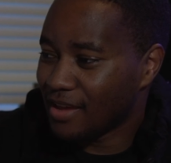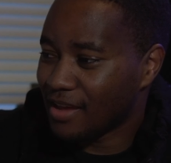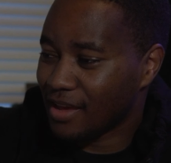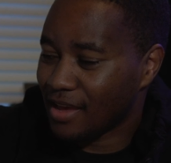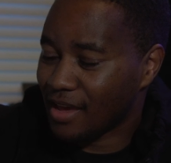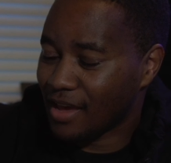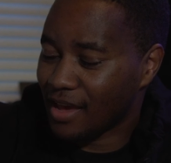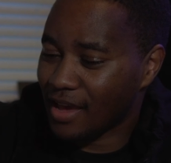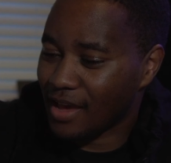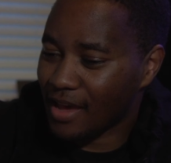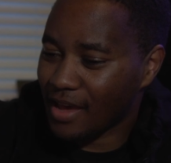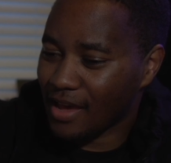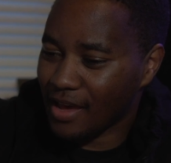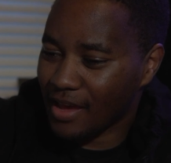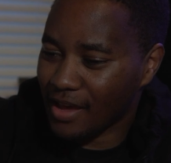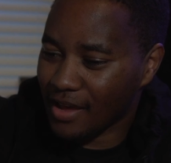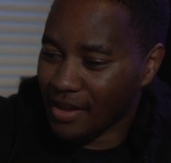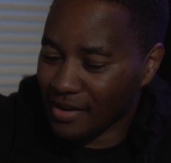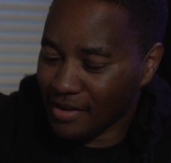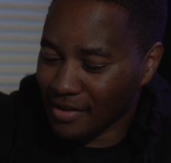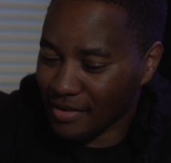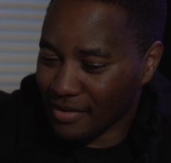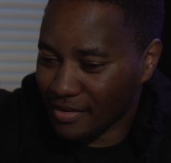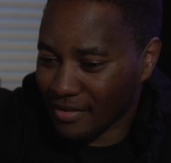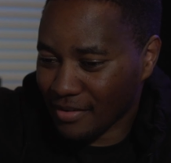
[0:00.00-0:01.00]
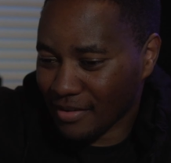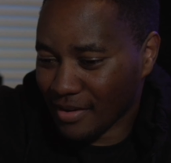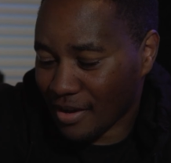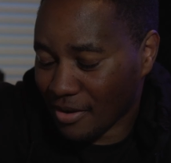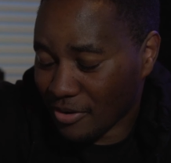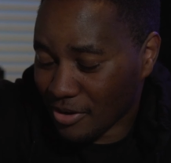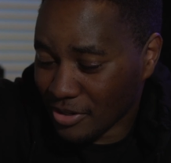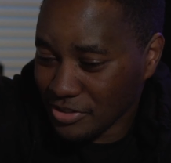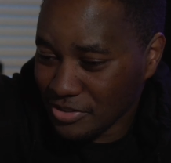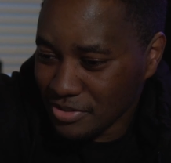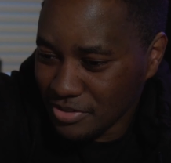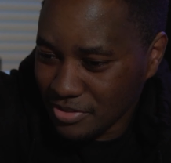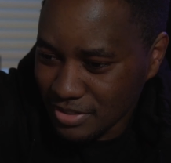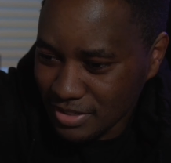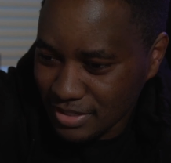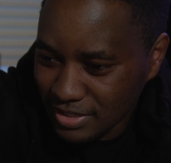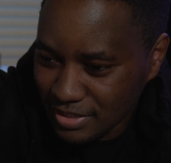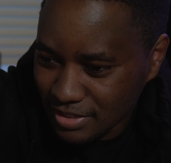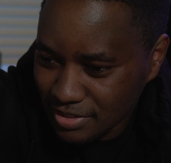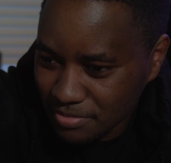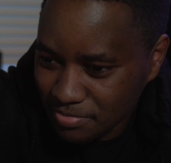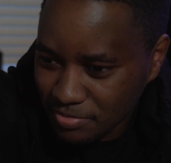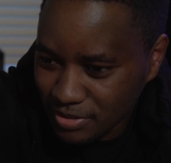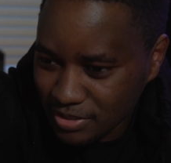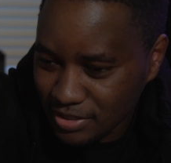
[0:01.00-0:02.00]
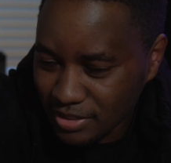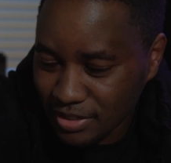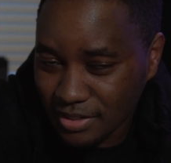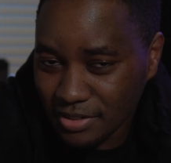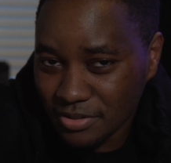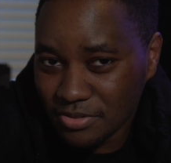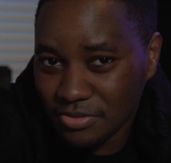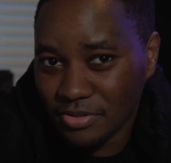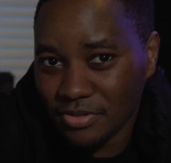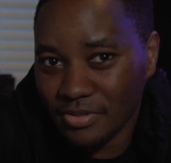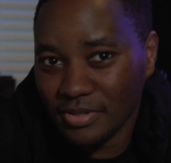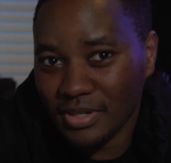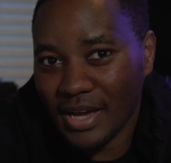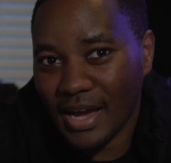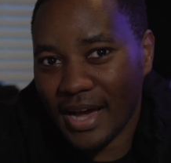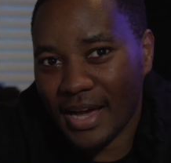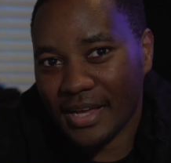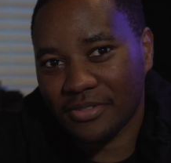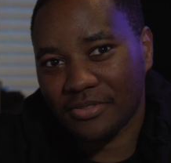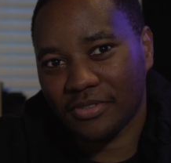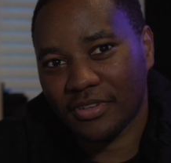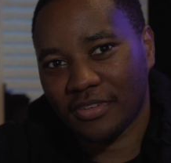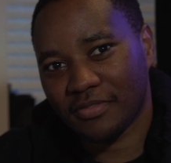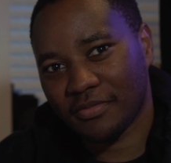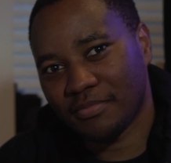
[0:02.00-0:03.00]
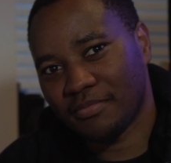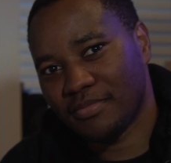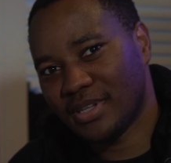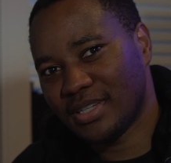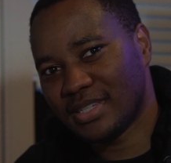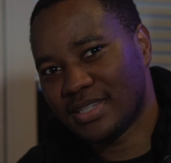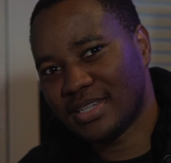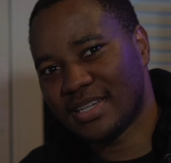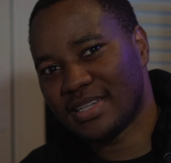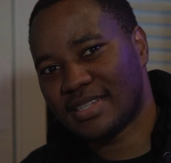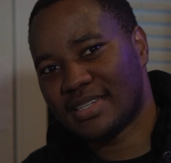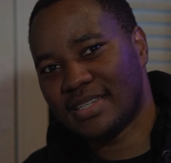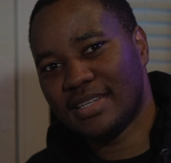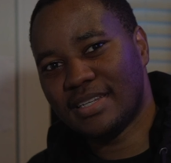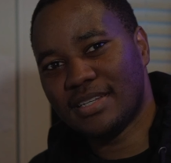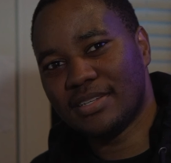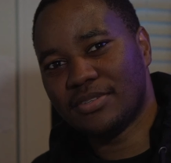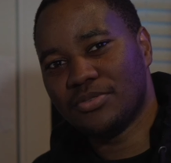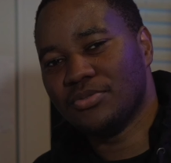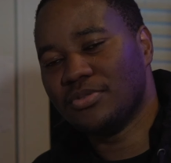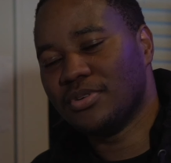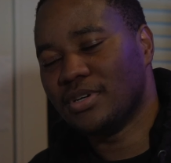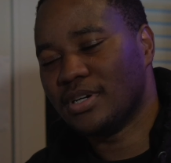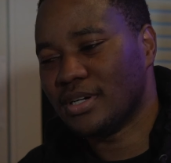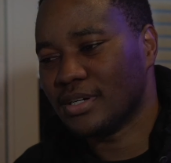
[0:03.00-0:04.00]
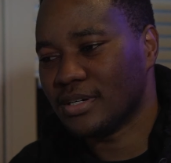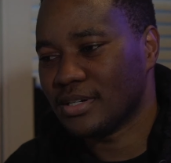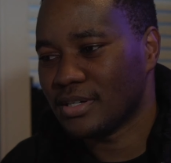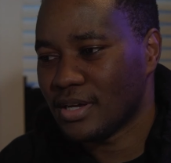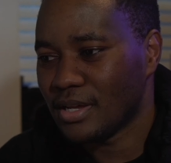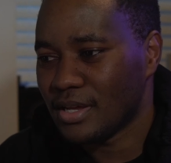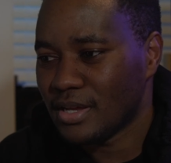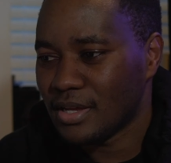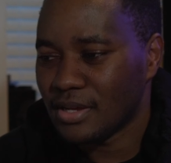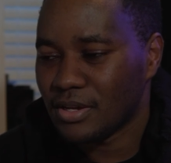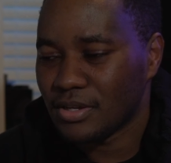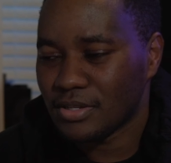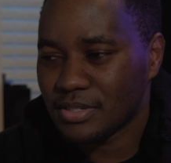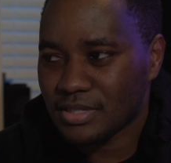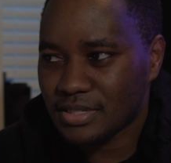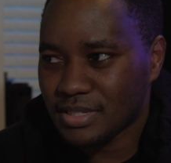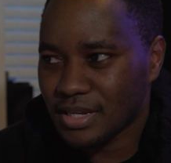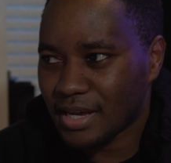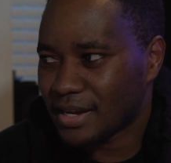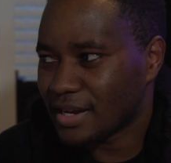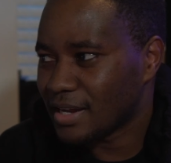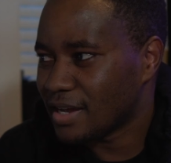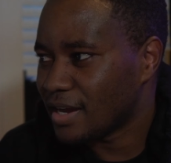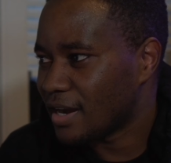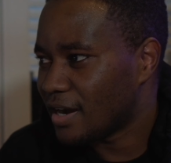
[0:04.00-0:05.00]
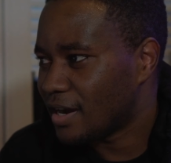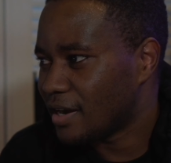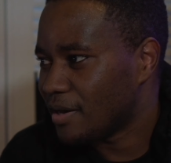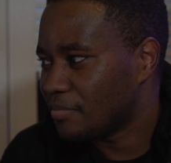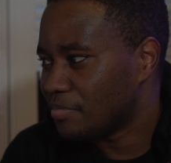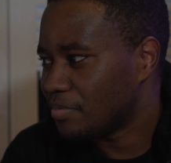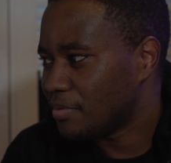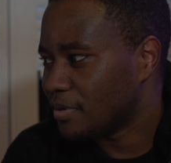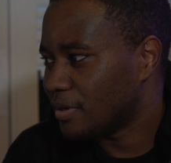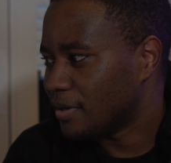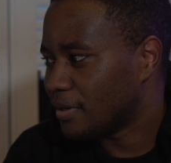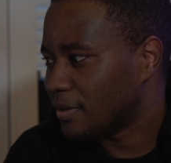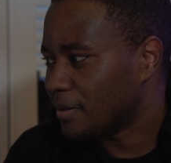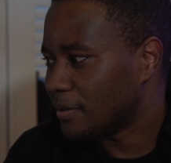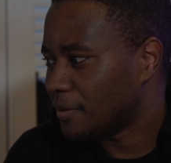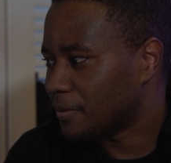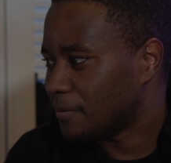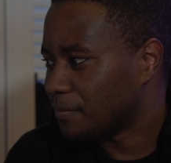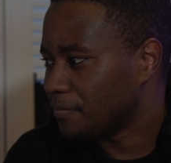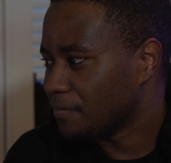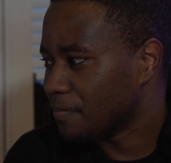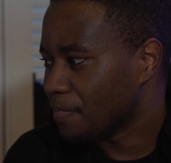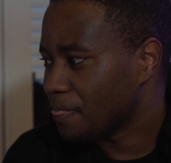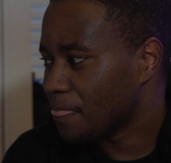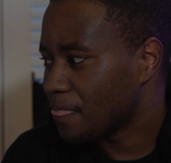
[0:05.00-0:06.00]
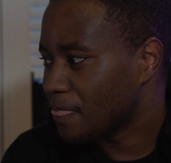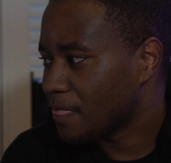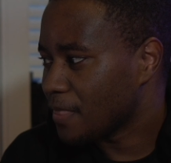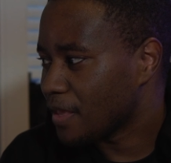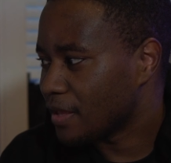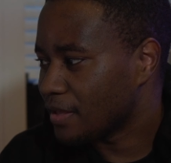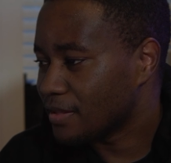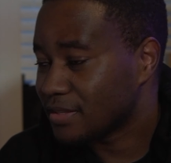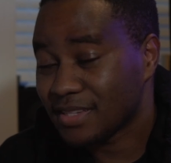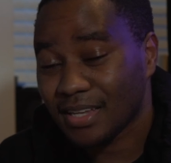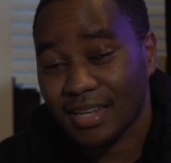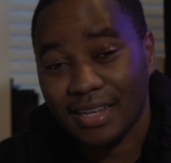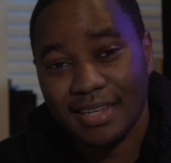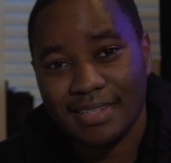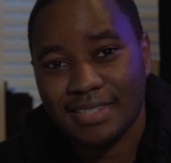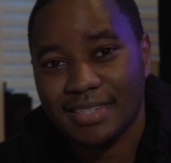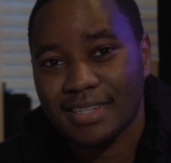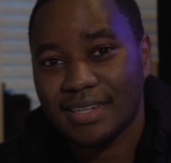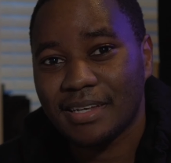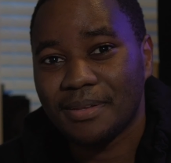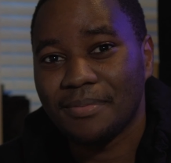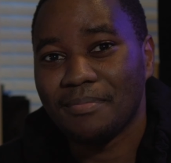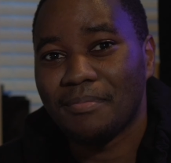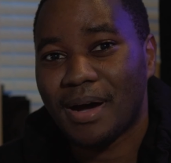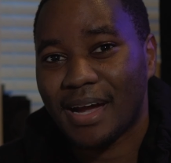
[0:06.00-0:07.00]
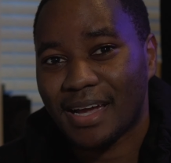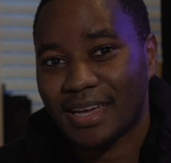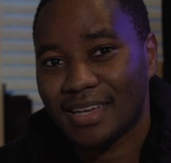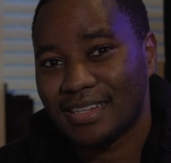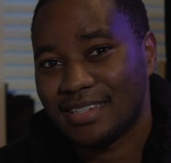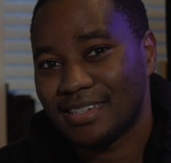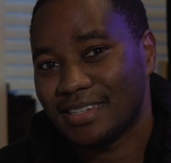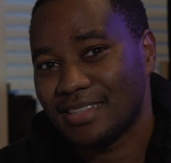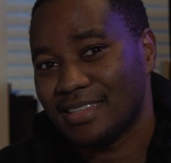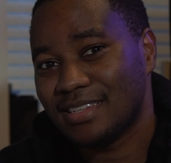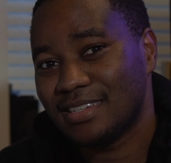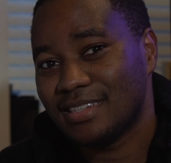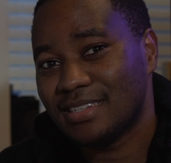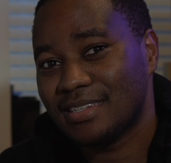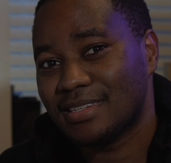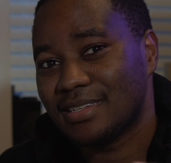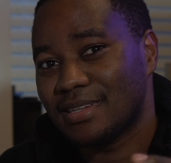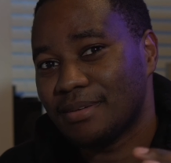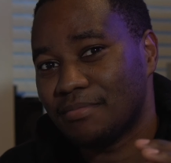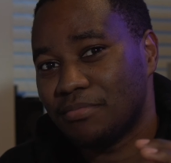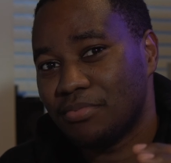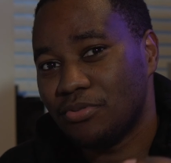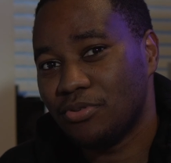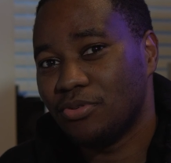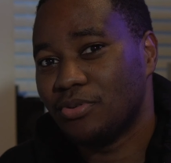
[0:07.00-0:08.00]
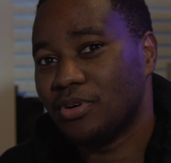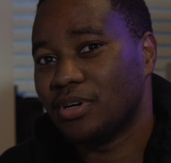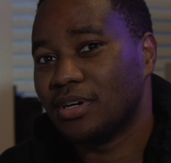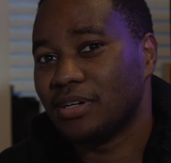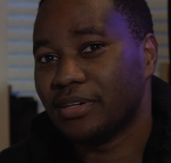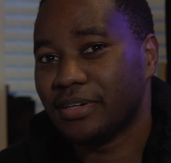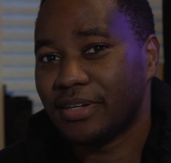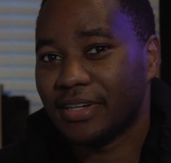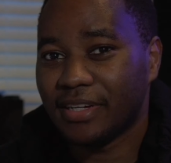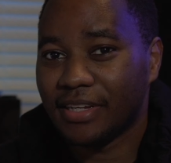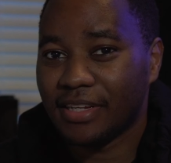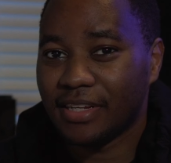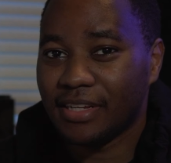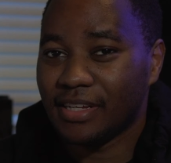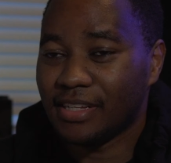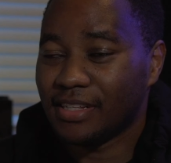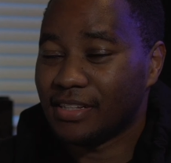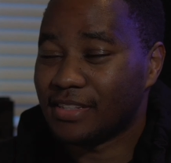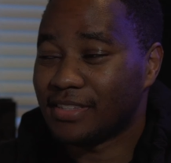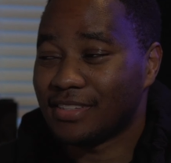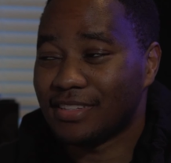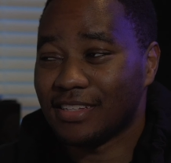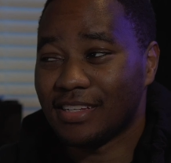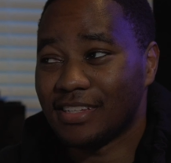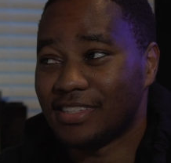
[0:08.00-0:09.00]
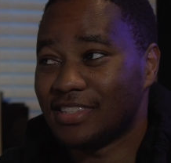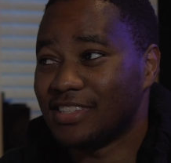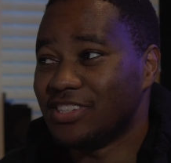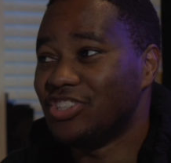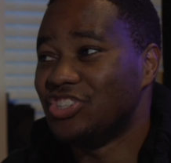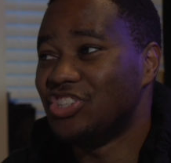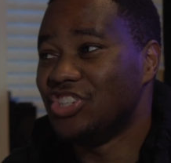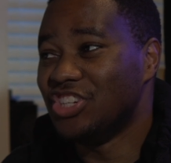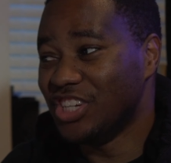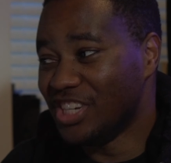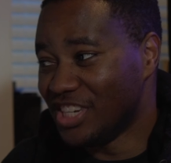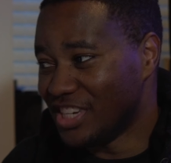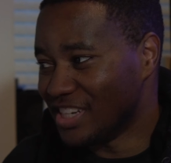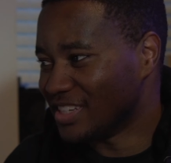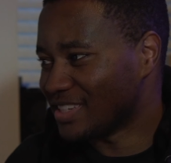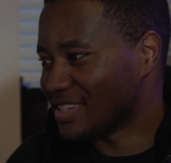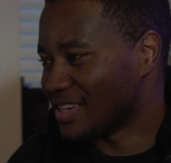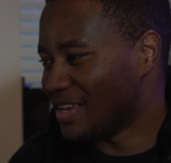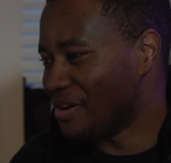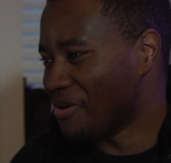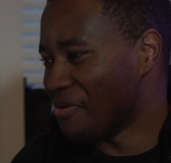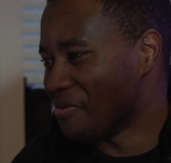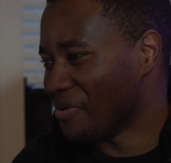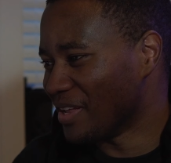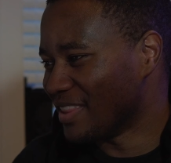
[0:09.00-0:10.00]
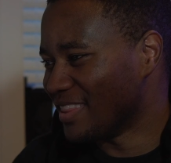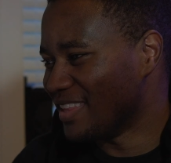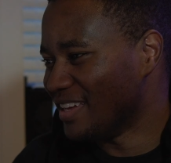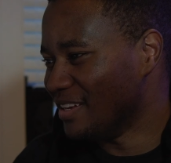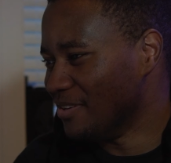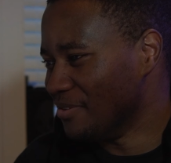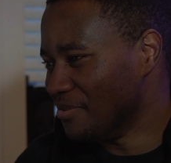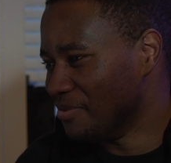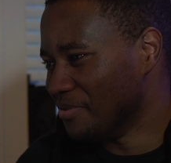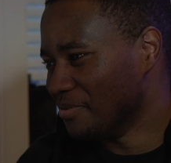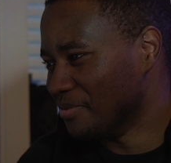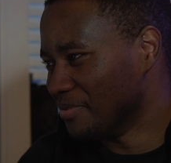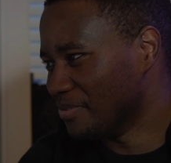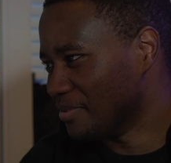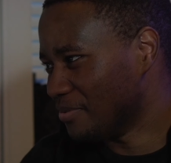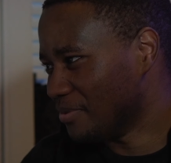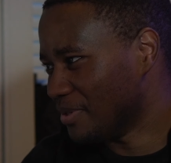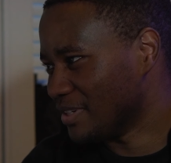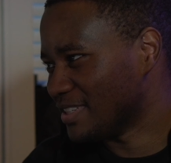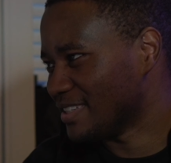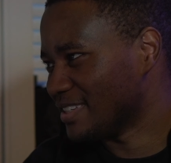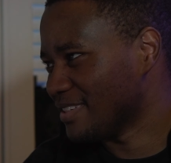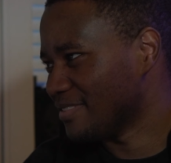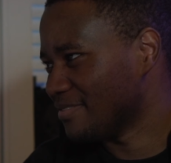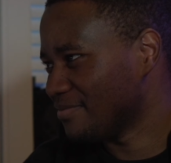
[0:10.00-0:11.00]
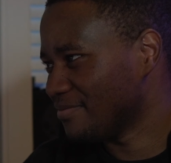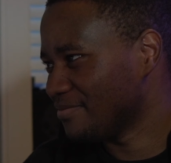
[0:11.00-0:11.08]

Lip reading: And I want you to see, especially to you guys who have businesses who are starting up, it's a lesson in marketing. This is a pure, it's genius what they do. Watch.